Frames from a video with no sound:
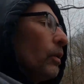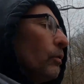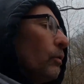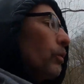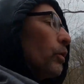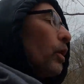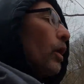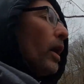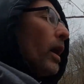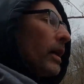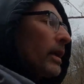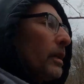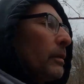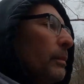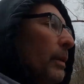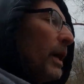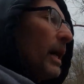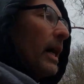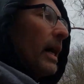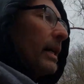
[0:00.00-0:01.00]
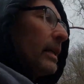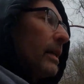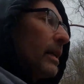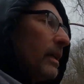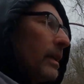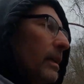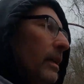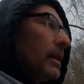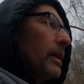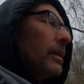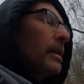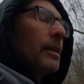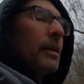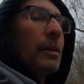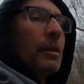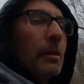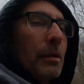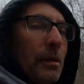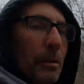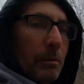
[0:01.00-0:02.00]
were occupied
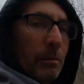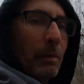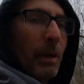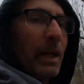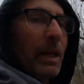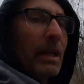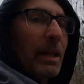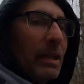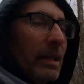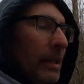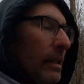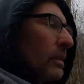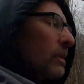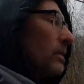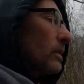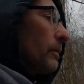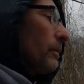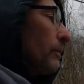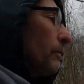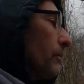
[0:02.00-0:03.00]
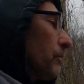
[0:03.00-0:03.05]
by Indians.